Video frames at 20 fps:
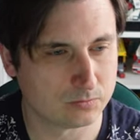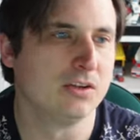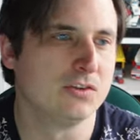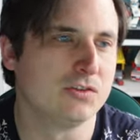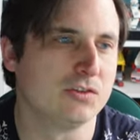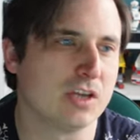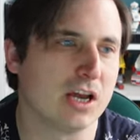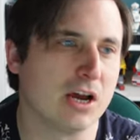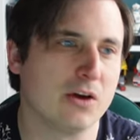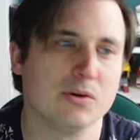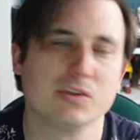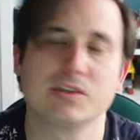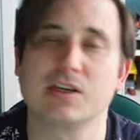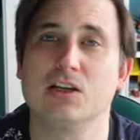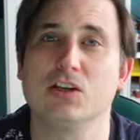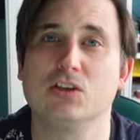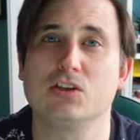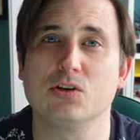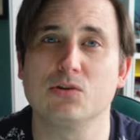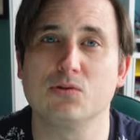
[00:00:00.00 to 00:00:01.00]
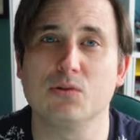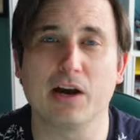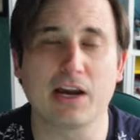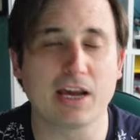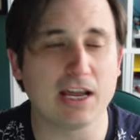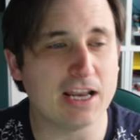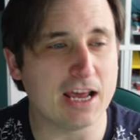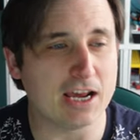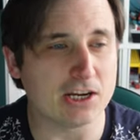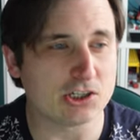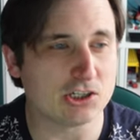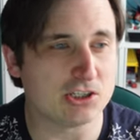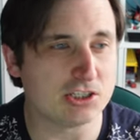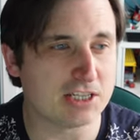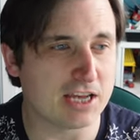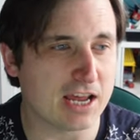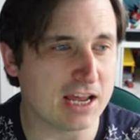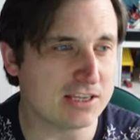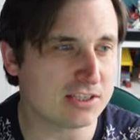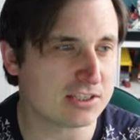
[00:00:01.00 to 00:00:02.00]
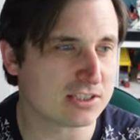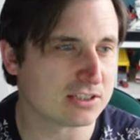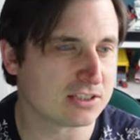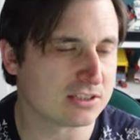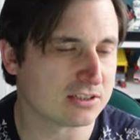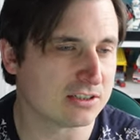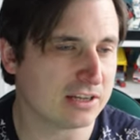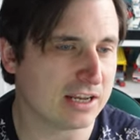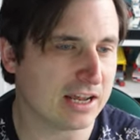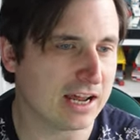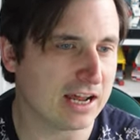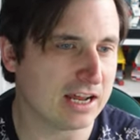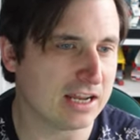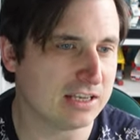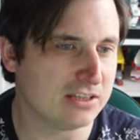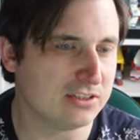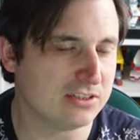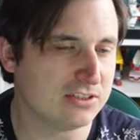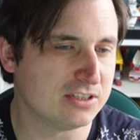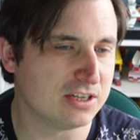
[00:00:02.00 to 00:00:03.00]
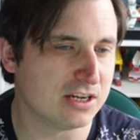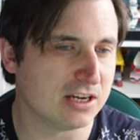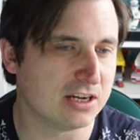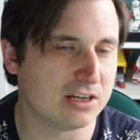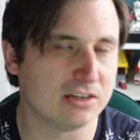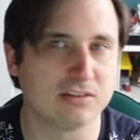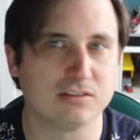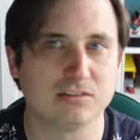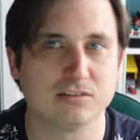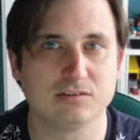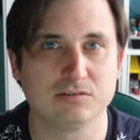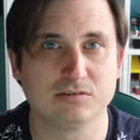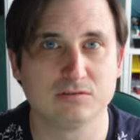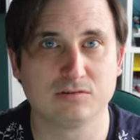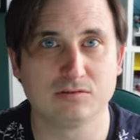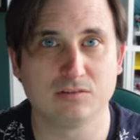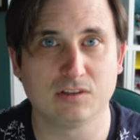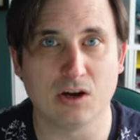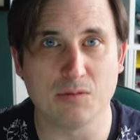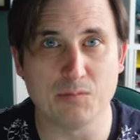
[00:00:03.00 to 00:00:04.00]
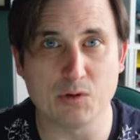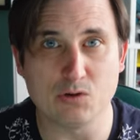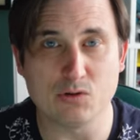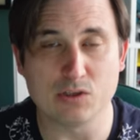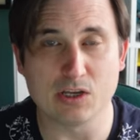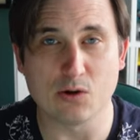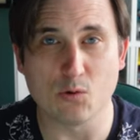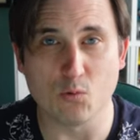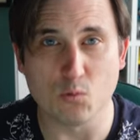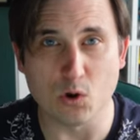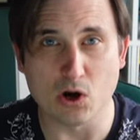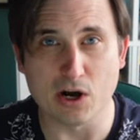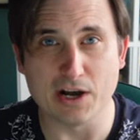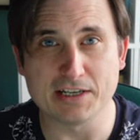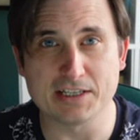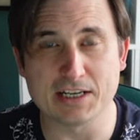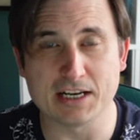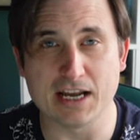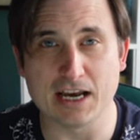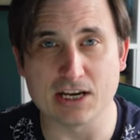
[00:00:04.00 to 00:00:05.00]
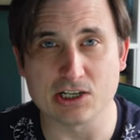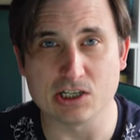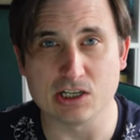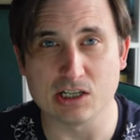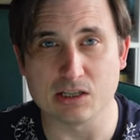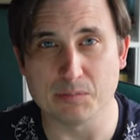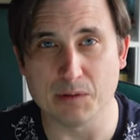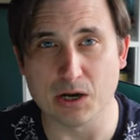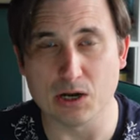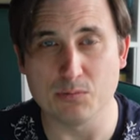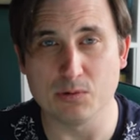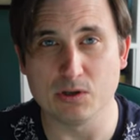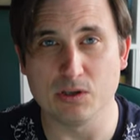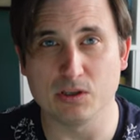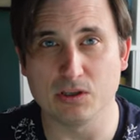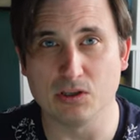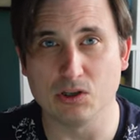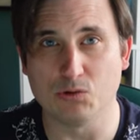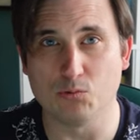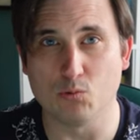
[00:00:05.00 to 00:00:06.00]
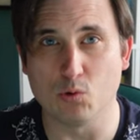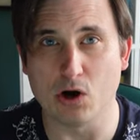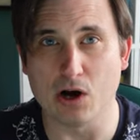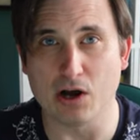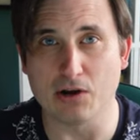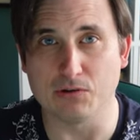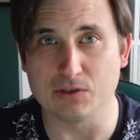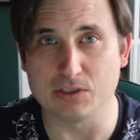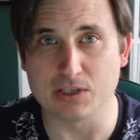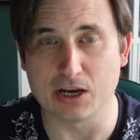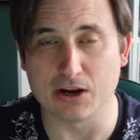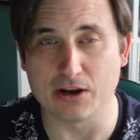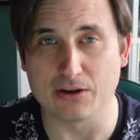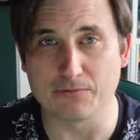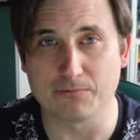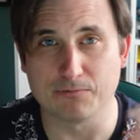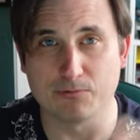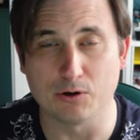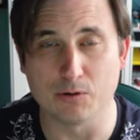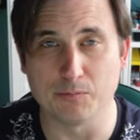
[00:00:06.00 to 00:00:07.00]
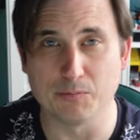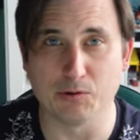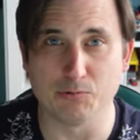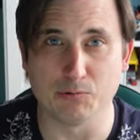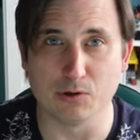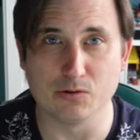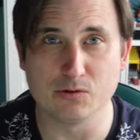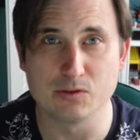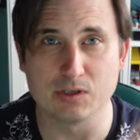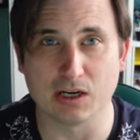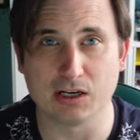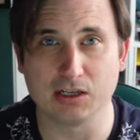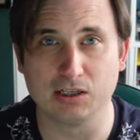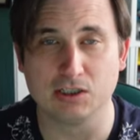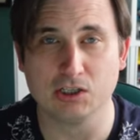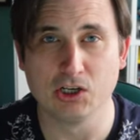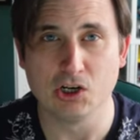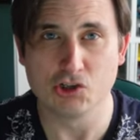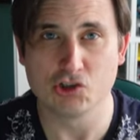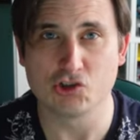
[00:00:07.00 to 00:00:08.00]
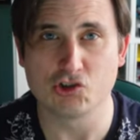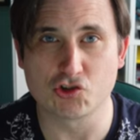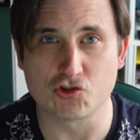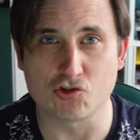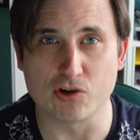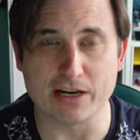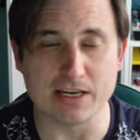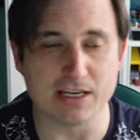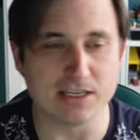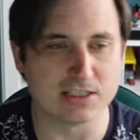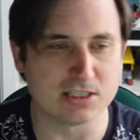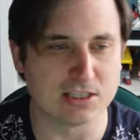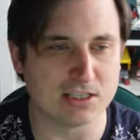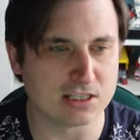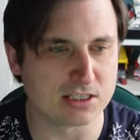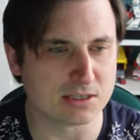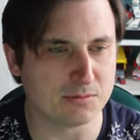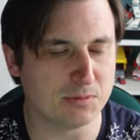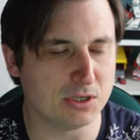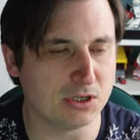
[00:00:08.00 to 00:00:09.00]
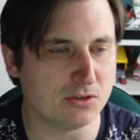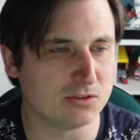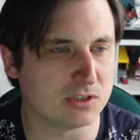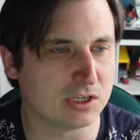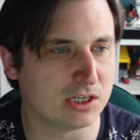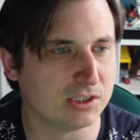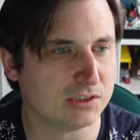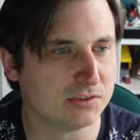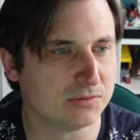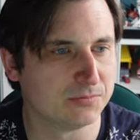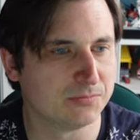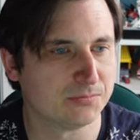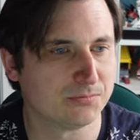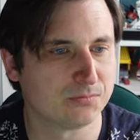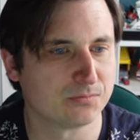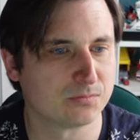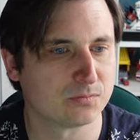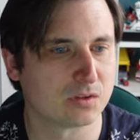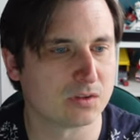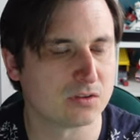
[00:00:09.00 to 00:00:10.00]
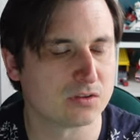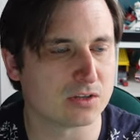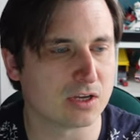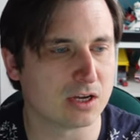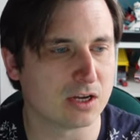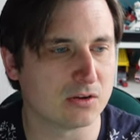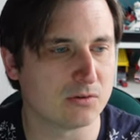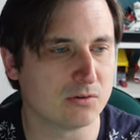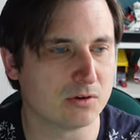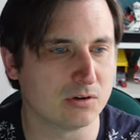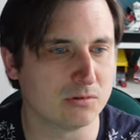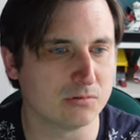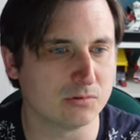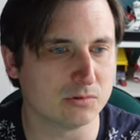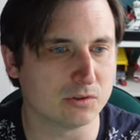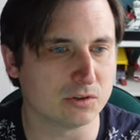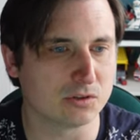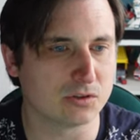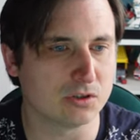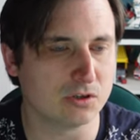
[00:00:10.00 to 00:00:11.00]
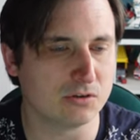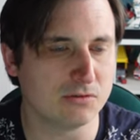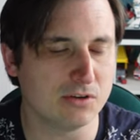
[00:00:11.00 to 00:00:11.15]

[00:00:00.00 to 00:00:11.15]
So it's gonna do a connection test, and I'm using a wired connection at the moment. The wire is going from the router straight into this computer. So we'll just do